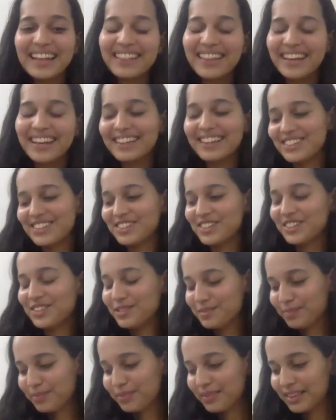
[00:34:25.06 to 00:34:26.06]
I think that, you
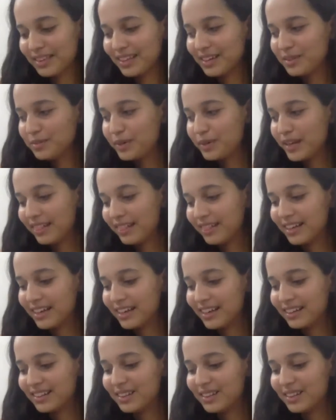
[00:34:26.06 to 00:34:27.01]
know, with uh,